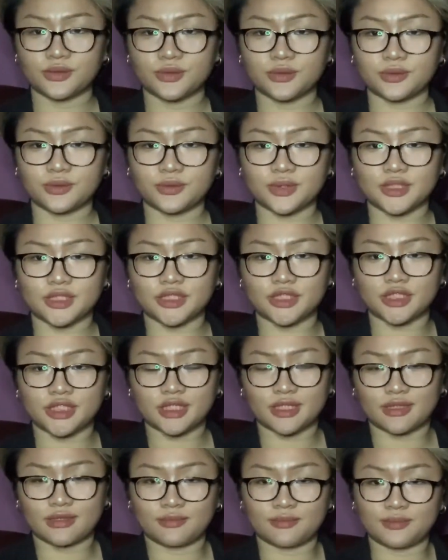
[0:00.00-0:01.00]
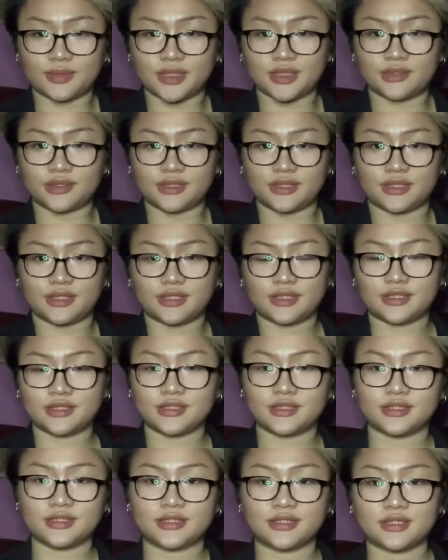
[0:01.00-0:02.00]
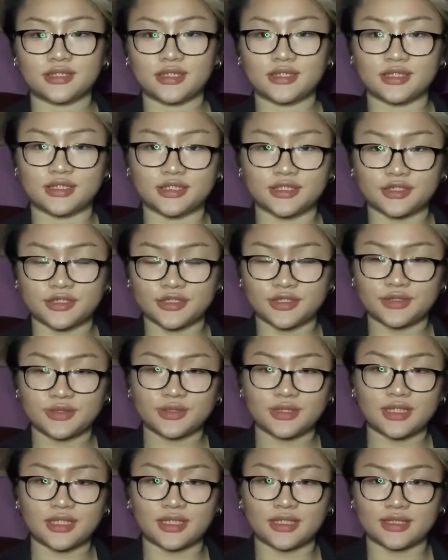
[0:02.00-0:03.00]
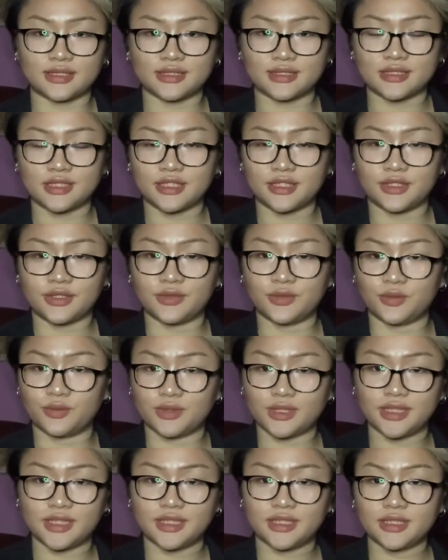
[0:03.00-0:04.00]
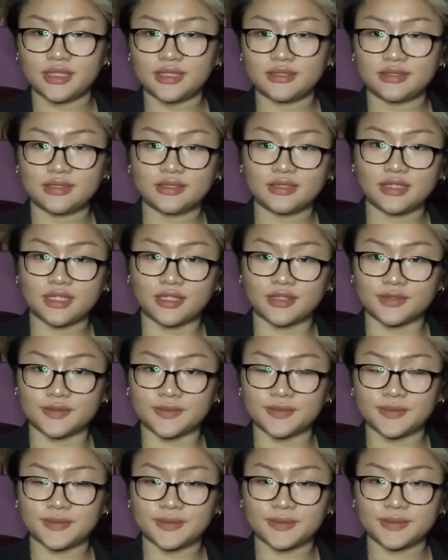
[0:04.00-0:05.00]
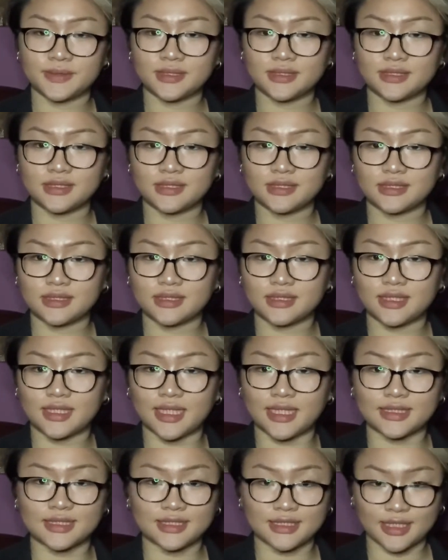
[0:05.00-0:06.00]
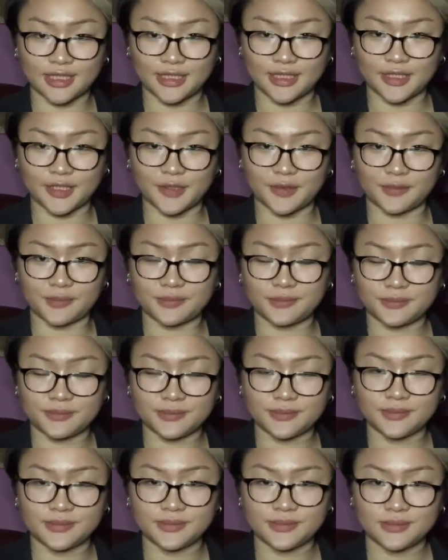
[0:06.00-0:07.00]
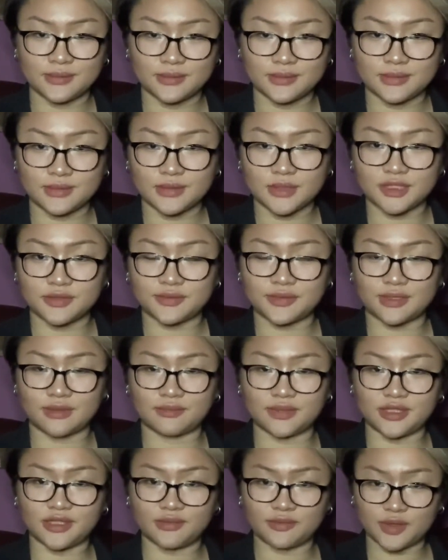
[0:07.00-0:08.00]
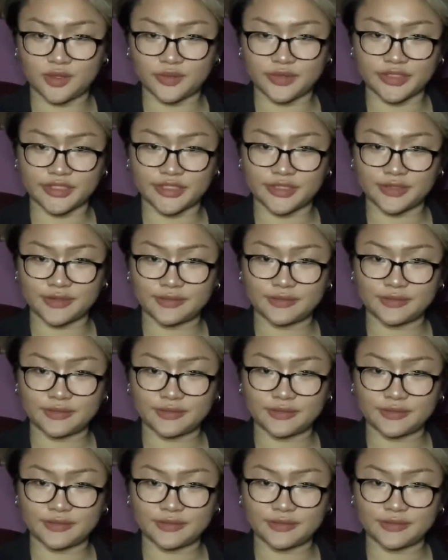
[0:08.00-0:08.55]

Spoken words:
which can be understood as a way of gaslighting from the abuser.